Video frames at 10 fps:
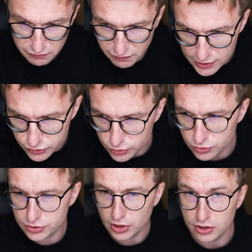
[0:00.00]

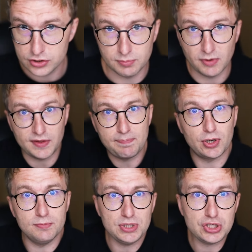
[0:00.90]
versus some of the
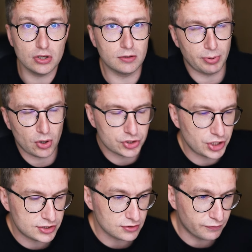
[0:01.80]
permissioned
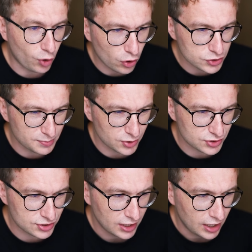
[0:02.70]
blockchains of
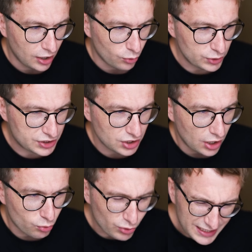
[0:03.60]
Cosmos, which
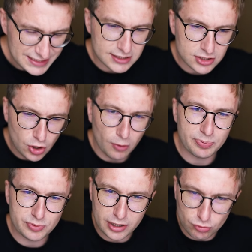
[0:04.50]
really
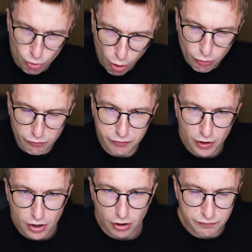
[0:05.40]
stop the growth
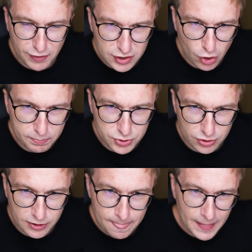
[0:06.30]
of
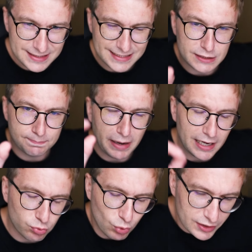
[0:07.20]
adoption
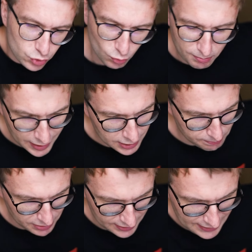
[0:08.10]
despite what you
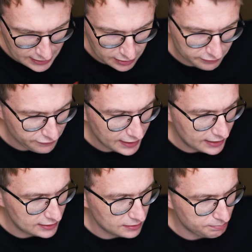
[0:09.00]
might believe.
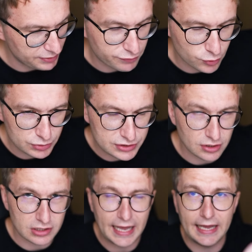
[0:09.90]
And before we
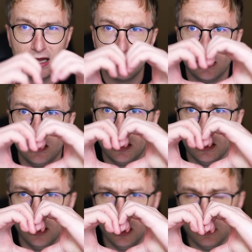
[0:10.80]
start, hey,
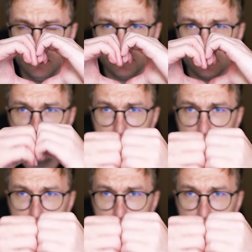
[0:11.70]
love,